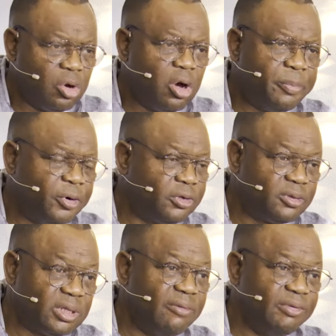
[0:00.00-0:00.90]
God
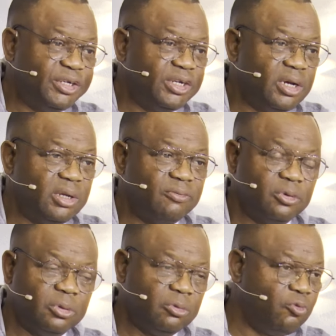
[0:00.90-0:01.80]
brought salvation
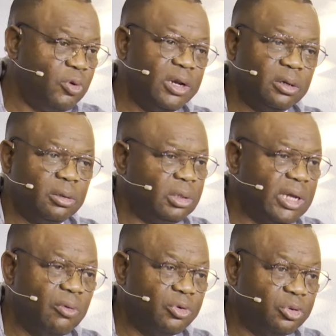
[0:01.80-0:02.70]
even when
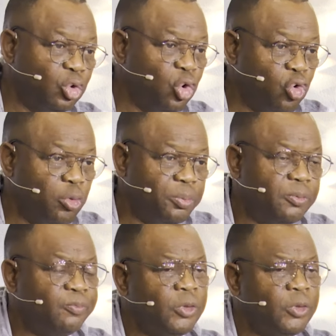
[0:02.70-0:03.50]
there was no hope.